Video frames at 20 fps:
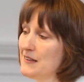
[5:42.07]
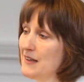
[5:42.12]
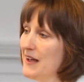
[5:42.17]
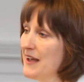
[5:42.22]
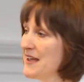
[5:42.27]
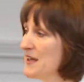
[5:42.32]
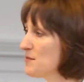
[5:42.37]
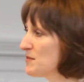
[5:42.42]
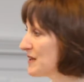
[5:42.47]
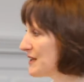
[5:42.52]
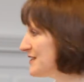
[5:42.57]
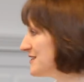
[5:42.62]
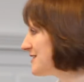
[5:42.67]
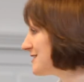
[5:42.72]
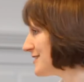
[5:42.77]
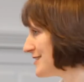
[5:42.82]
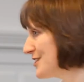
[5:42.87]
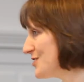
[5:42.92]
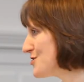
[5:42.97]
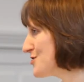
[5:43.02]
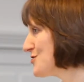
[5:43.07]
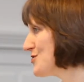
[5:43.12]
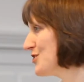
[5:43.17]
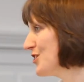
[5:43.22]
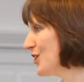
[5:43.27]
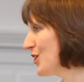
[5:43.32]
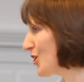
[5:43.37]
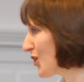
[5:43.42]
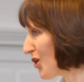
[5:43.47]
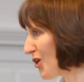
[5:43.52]
I am
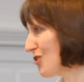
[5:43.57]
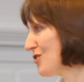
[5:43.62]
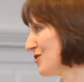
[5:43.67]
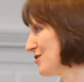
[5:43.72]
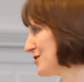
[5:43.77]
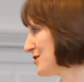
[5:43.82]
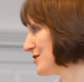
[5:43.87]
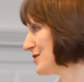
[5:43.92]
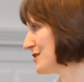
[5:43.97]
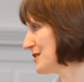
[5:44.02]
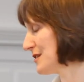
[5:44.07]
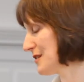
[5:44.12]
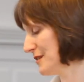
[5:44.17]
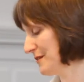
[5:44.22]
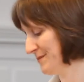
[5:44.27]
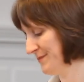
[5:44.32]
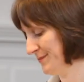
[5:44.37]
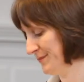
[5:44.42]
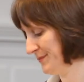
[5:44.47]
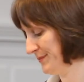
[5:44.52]
considered cursed.